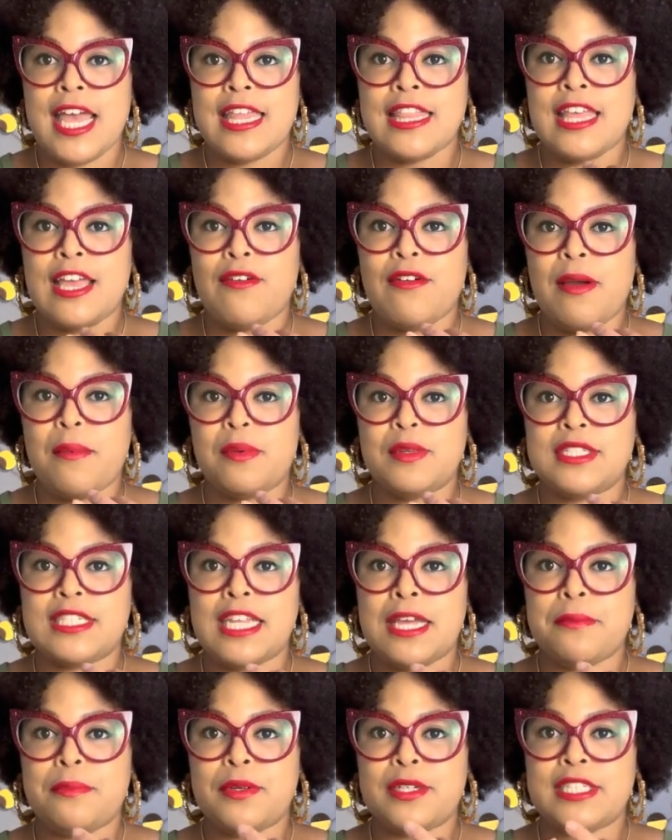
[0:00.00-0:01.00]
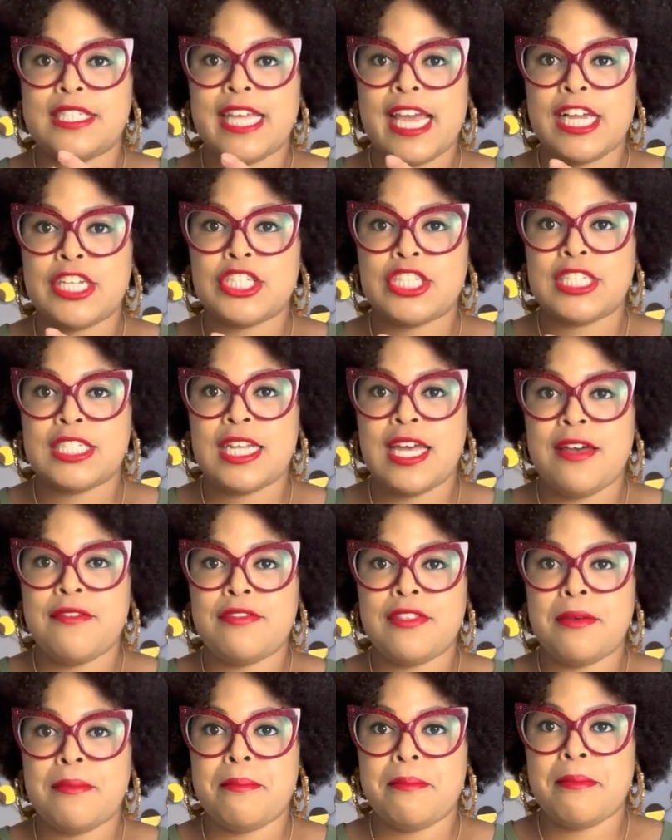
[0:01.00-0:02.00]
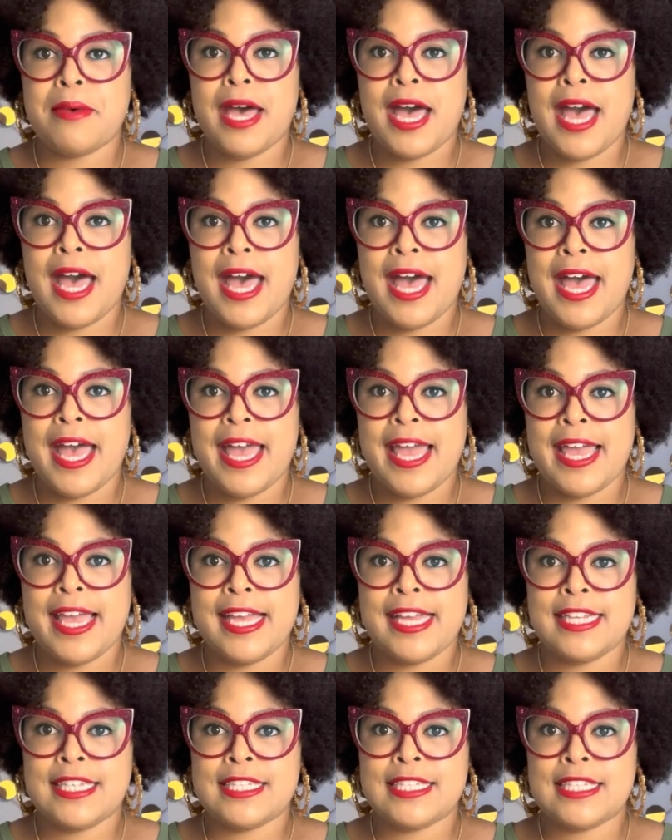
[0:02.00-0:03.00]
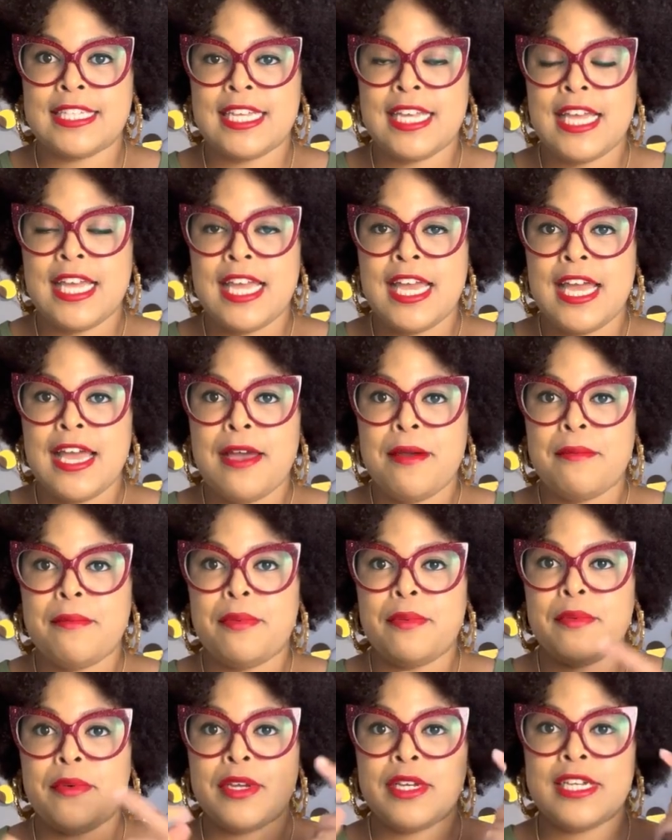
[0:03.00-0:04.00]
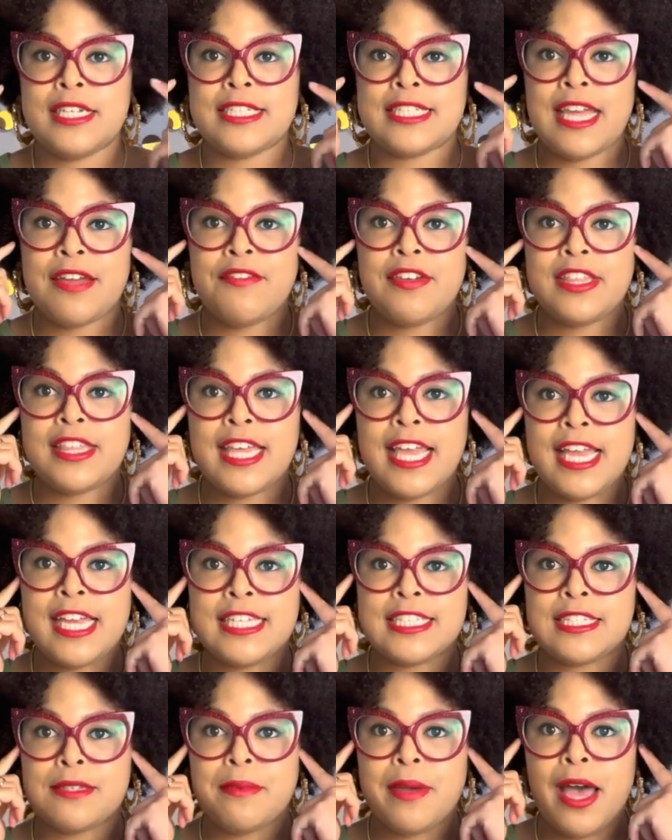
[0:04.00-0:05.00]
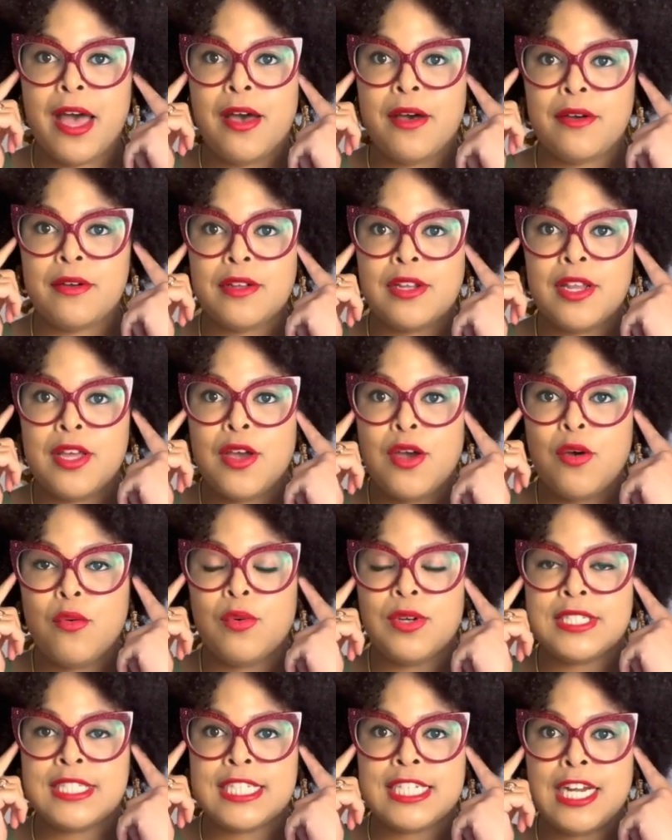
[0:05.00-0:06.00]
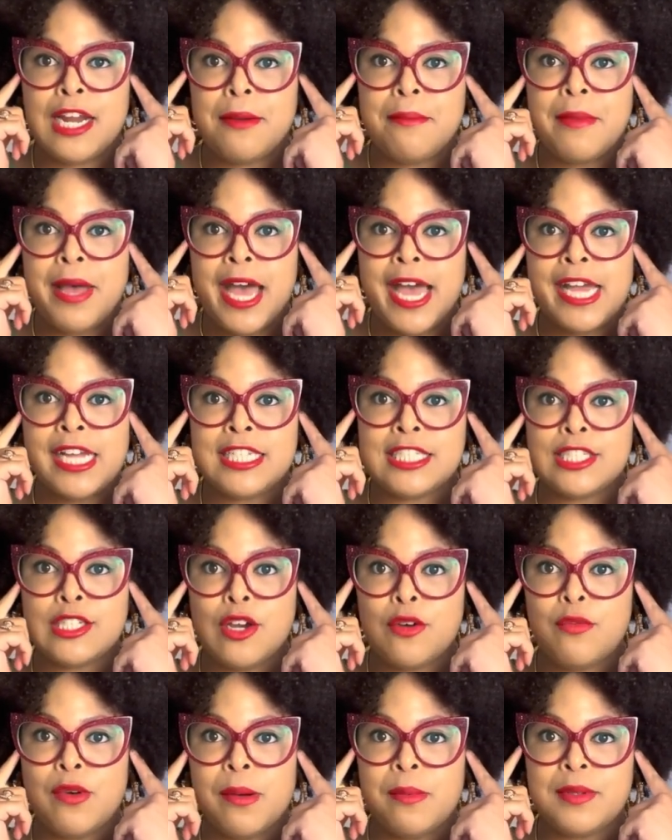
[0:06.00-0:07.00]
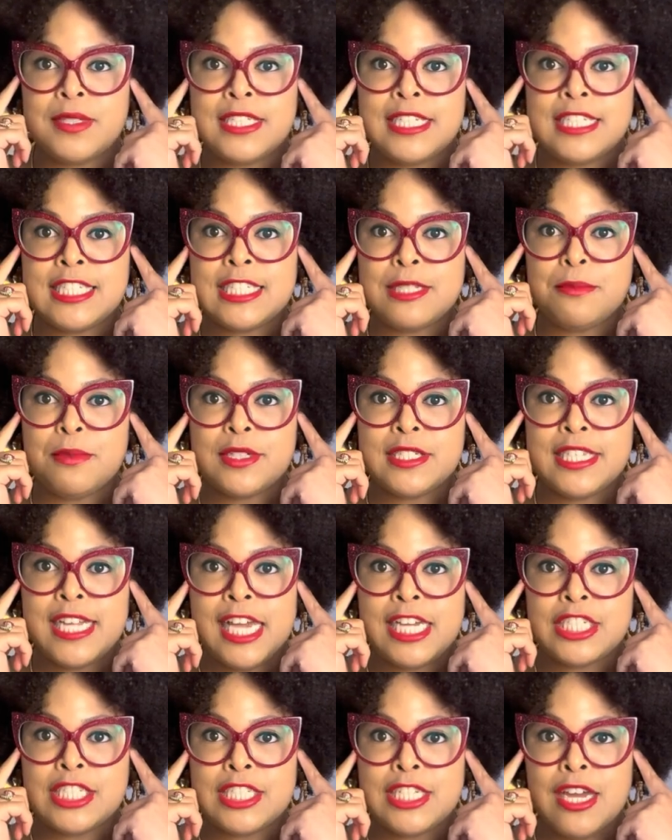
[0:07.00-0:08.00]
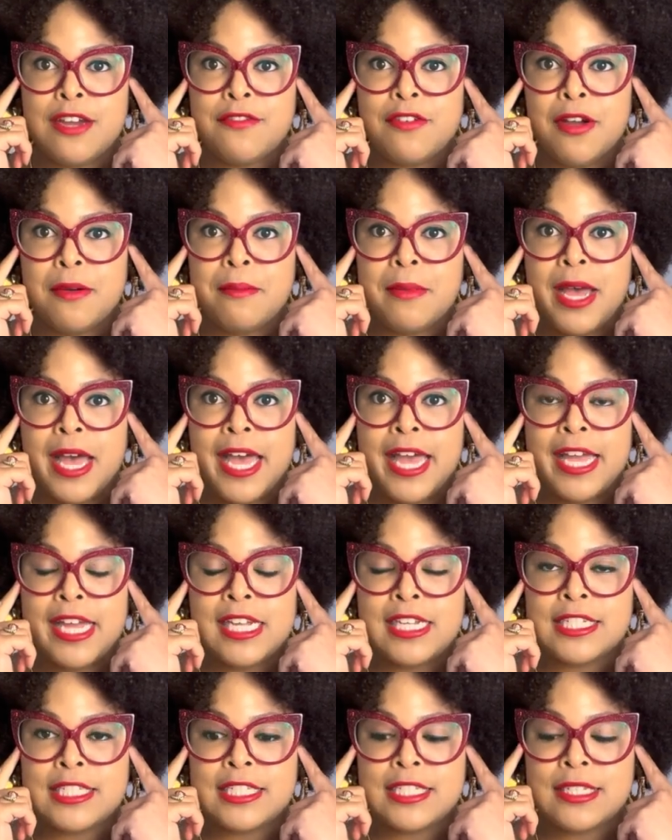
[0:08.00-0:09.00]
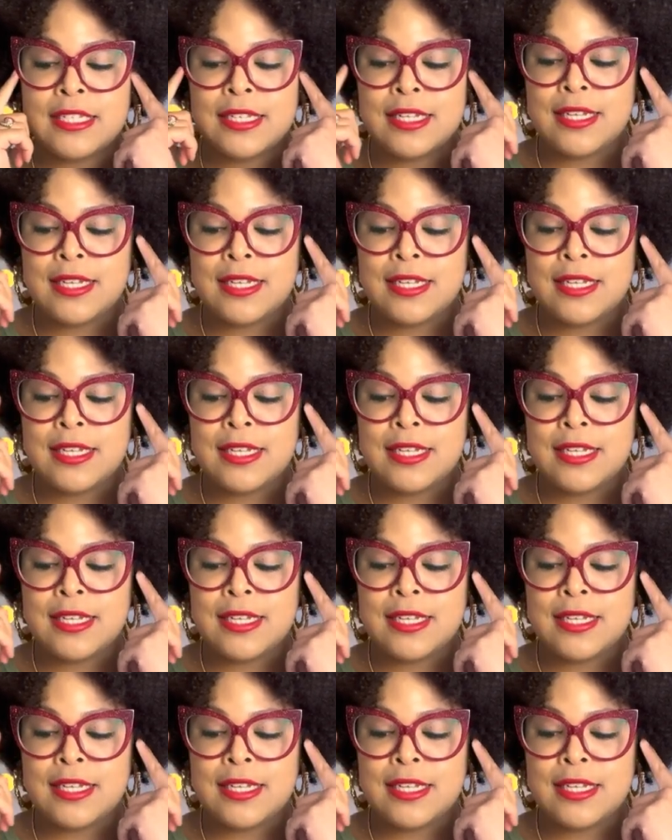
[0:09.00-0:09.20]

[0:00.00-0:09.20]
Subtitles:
They represent protection of the mind, because everything is about what's in our mind. So it represents the protection of our mind.